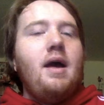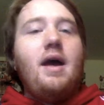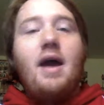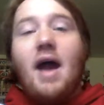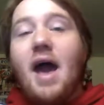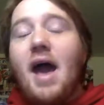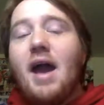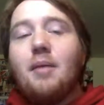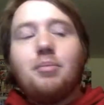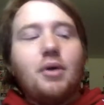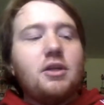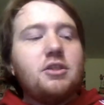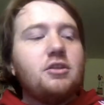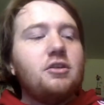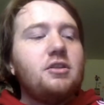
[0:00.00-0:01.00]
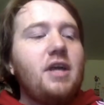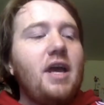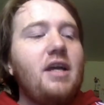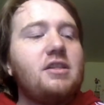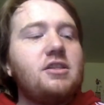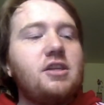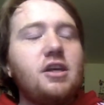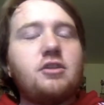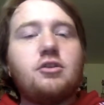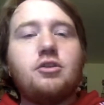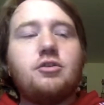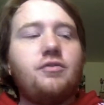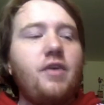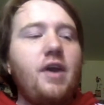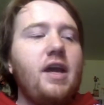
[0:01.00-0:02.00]
Hey, a pleasant good day,
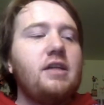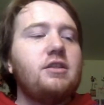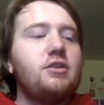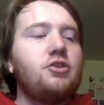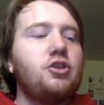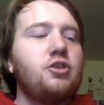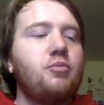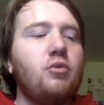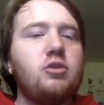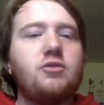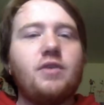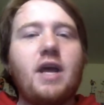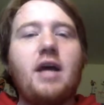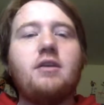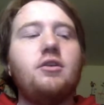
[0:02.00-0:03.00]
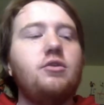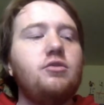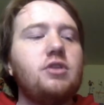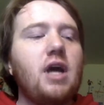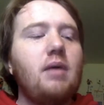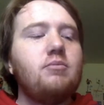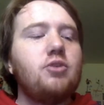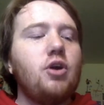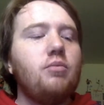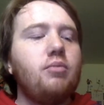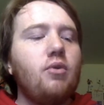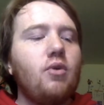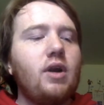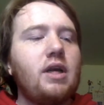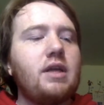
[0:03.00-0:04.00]
Sixers fans. This is Sports Phanatic News. I'm Joe
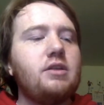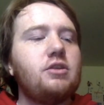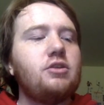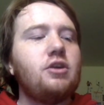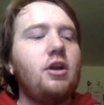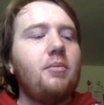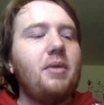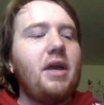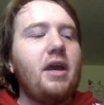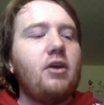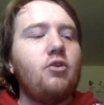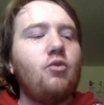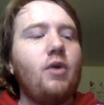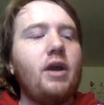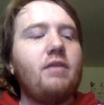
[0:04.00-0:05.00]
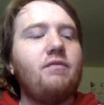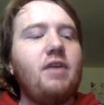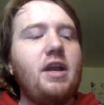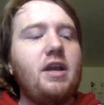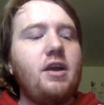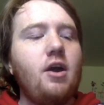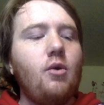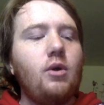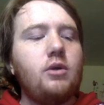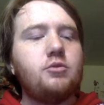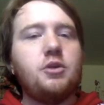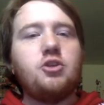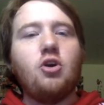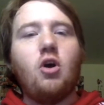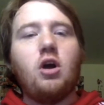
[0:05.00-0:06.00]
Boric, and this is going to be a quick video as
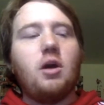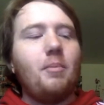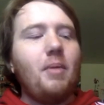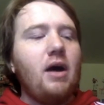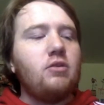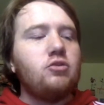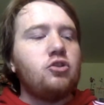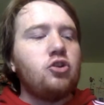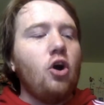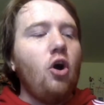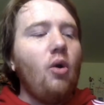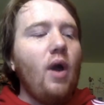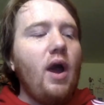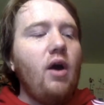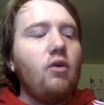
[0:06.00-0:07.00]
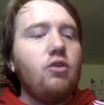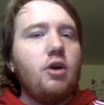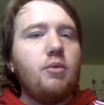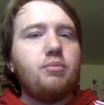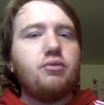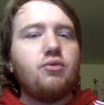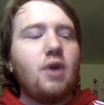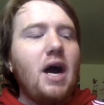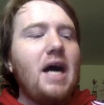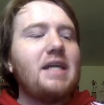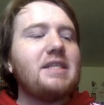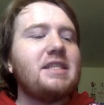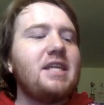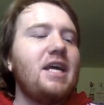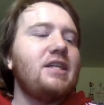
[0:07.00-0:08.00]
we talk about Joel, the
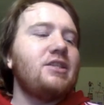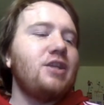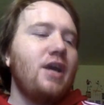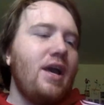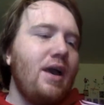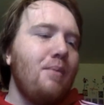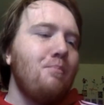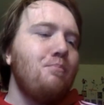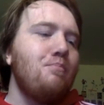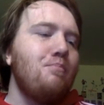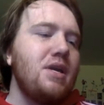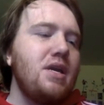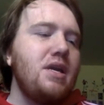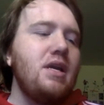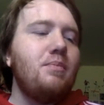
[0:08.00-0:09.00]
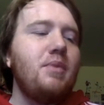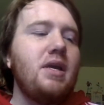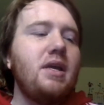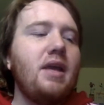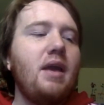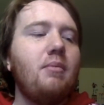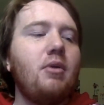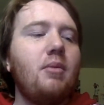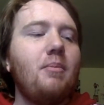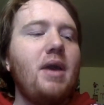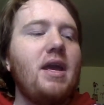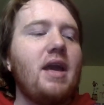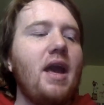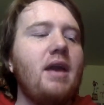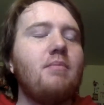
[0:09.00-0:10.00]
process, Embiid being able to
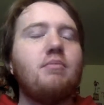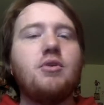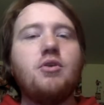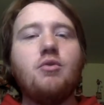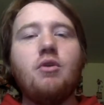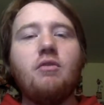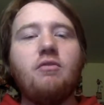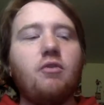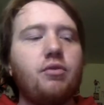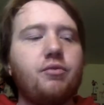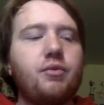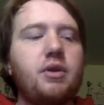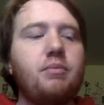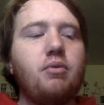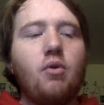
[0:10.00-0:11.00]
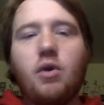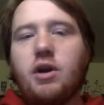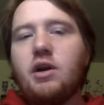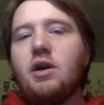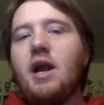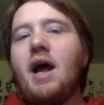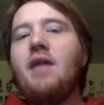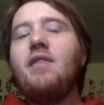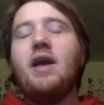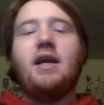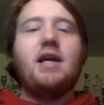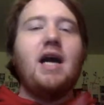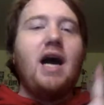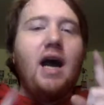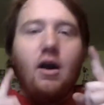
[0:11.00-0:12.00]
make a beautiful three pointer, and then
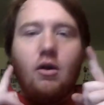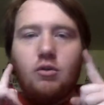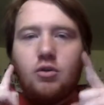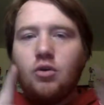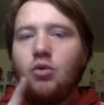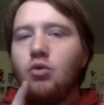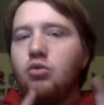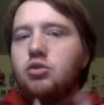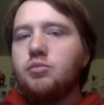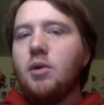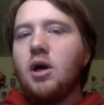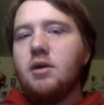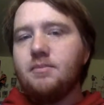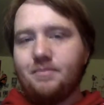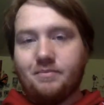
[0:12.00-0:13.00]
Kyle Kuzma